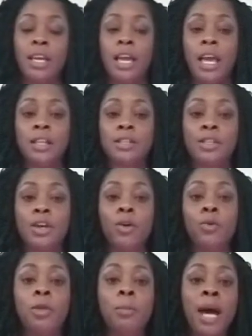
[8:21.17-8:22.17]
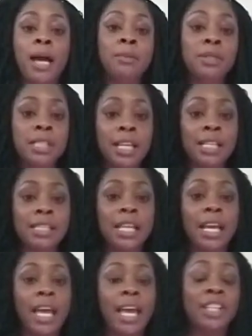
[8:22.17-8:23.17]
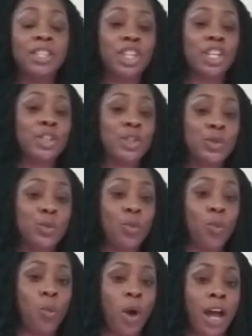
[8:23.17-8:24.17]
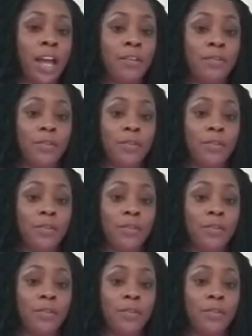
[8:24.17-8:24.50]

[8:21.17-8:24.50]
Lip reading: And so the Bible says that a just wife